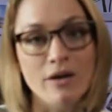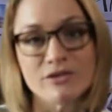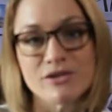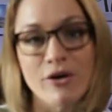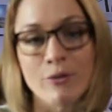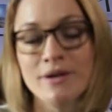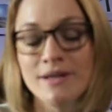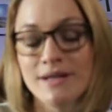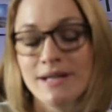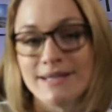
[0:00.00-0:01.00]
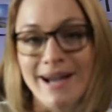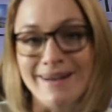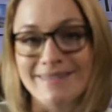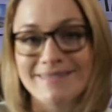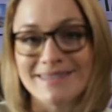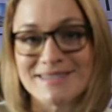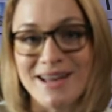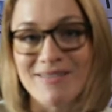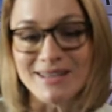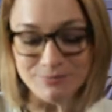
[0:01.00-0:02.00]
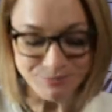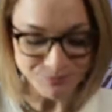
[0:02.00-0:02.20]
So yeah, let's dive in.